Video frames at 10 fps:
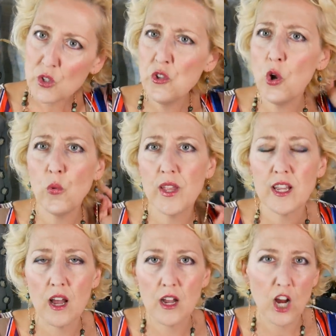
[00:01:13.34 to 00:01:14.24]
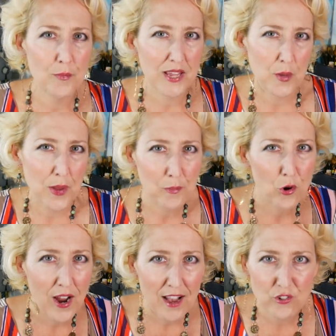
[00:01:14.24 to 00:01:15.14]
you know, like uh, Card Making, Paper
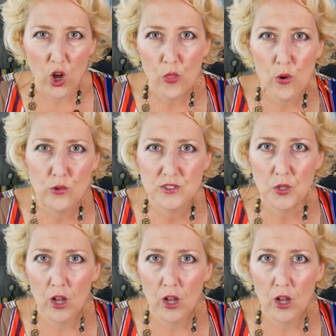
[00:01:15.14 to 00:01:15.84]
Craft, all those,